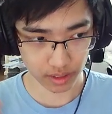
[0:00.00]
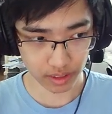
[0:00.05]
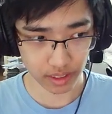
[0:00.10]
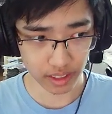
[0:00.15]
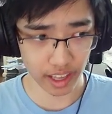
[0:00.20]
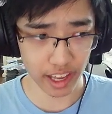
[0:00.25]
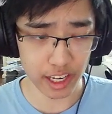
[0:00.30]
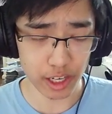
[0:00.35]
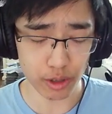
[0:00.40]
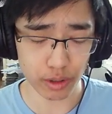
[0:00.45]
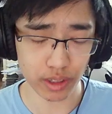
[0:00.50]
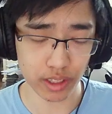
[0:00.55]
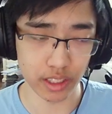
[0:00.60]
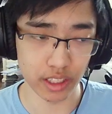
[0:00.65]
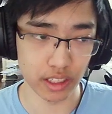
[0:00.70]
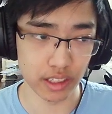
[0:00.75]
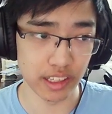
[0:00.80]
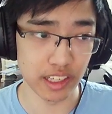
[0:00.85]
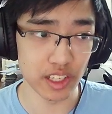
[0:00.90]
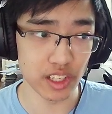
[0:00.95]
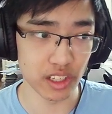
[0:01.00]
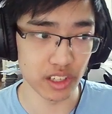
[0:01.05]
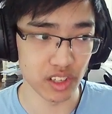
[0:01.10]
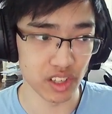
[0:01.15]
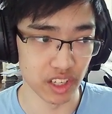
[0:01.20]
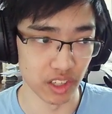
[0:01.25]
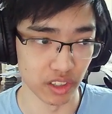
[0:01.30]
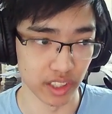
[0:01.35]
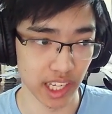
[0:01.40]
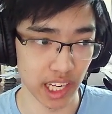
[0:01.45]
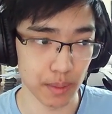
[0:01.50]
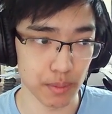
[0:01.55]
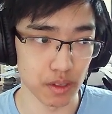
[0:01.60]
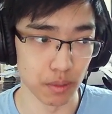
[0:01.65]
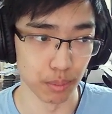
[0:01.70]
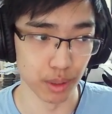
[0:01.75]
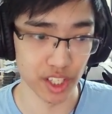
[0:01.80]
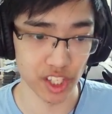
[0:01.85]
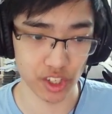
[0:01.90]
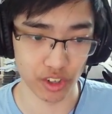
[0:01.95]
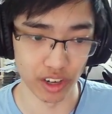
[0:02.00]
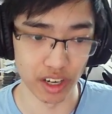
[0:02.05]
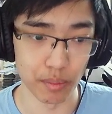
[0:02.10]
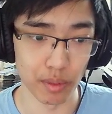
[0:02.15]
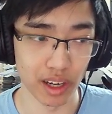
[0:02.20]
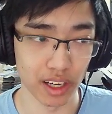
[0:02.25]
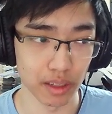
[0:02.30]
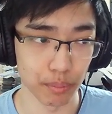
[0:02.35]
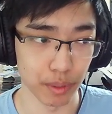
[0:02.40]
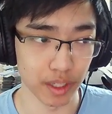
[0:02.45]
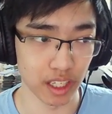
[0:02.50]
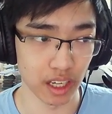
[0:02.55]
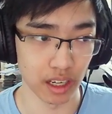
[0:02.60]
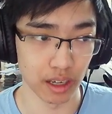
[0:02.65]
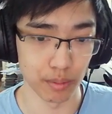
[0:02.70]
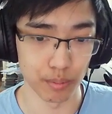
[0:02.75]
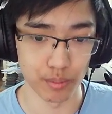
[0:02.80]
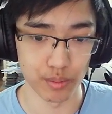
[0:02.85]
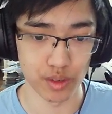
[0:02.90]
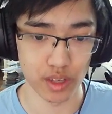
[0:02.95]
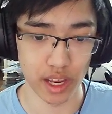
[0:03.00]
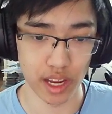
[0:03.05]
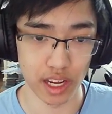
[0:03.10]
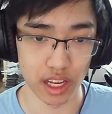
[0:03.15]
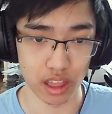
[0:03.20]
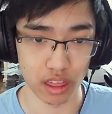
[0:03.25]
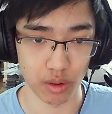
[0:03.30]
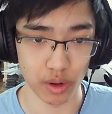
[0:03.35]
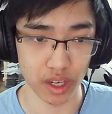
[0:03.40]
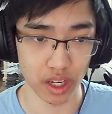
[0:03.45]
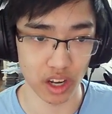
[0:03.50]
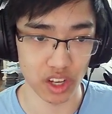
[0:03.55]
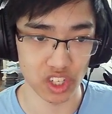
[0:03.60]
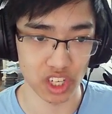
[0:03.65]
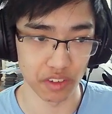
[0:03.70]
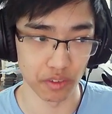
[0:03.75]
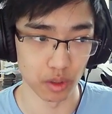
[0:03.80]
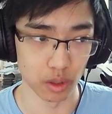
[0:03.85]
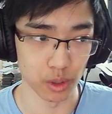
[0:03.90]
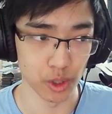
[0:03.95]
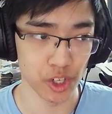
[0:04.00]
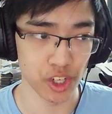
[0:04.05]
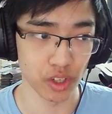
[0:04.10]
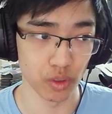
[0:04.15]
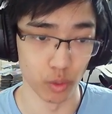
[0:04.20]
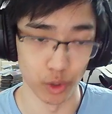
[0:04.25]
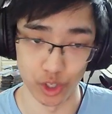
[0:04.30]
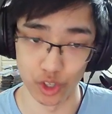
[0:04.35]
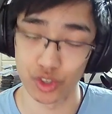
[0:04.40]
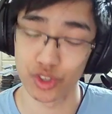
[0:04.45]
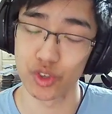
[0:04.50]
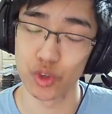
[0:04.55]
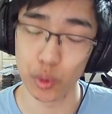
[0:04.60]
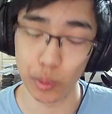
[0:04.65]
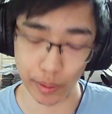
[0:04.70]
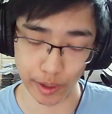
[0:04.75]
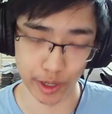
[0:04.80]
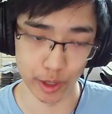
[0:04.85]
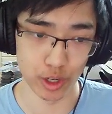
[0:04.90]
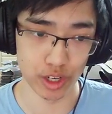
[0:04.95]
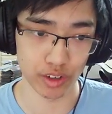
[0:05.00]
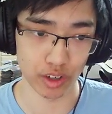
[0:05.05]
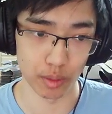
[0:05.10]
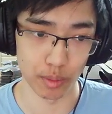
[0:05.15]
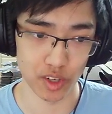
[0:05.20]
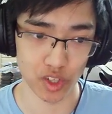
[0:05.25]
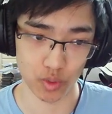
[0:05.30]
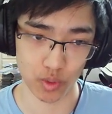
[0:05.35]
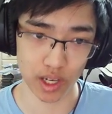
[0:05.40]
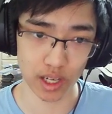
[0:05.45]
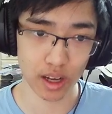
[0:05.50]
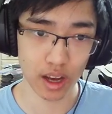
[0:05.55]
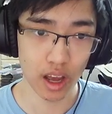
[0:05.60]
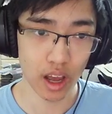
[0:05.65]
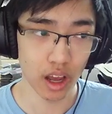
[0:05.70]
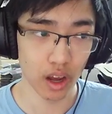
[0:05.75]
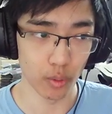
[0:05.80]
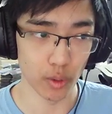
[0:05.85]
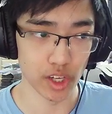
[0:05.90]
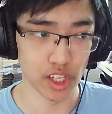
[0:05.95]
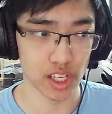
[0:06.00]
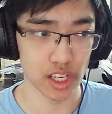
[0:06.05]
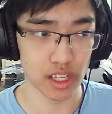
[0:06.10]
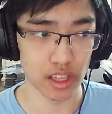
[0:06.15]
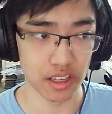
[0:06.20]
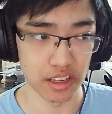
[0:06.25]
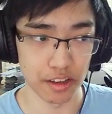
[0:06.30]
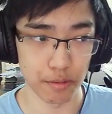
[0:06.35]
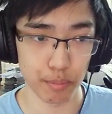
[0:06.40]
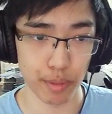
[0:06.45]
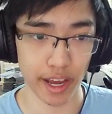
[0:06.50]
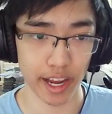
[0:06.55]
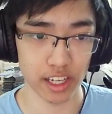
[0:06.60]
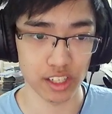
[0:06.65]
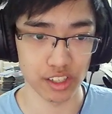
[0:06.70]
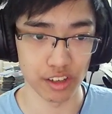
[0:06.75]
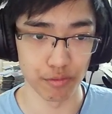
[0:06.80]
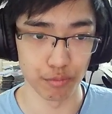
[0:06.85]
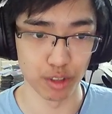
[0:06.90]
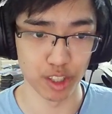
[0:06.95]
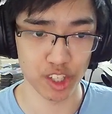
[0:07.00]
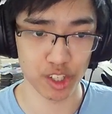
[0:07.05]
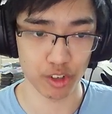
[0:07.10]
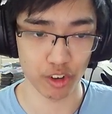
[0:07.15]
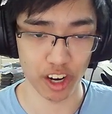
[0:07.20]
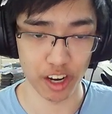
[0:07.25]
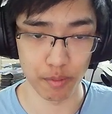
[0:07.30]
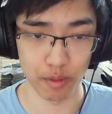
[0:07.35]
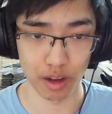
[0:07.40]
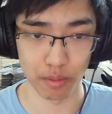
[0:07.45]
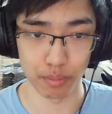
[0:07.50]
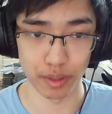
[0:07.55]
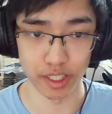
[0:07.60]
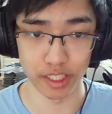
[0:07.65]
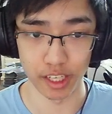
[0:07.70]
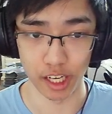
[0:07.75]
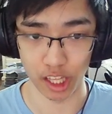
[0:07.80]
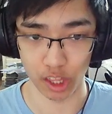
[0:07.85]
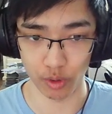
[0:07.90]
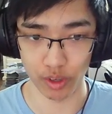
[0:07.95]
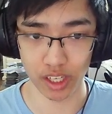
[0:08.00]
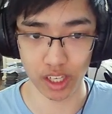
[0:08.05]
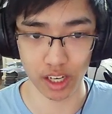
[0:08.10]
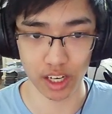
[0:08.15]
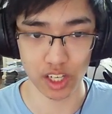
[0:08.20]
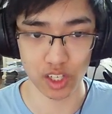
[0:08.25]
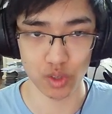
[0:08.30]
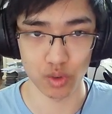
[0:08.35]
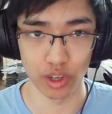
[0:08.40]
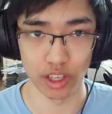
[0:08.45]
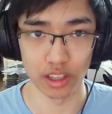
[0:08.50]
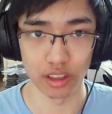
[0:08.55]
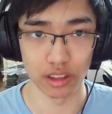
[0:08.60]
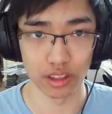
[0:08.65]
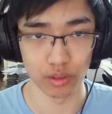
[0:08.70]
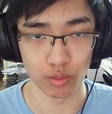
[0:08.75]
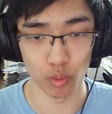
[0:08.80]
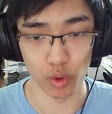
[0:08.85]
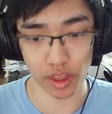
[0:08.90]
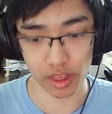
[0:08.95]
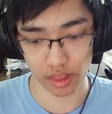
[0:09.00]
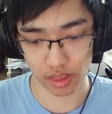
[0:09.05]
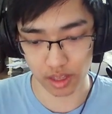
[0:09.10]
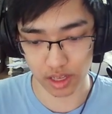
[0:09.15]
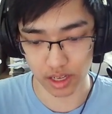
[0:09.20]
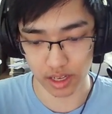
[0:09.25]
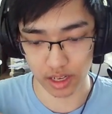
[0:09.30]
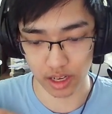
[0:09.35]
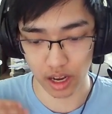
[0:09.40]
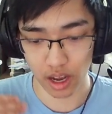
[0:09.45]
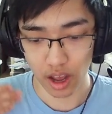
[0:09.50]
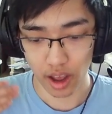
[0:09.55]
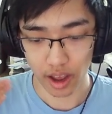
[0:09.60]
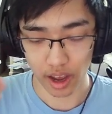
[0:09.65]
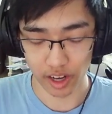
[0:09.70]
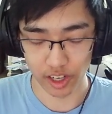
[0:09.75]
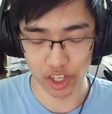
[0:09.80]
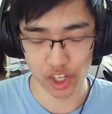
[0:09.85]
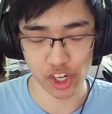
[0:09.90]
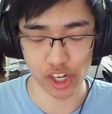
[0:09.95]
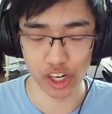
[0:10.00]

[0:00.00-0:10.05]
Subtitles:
and you can easily steal games. Blitz Greymon becomes a 3-cost evolution, which is super huge for him as well. We see the impact of Blitz Greymon being a 3-cost with the addition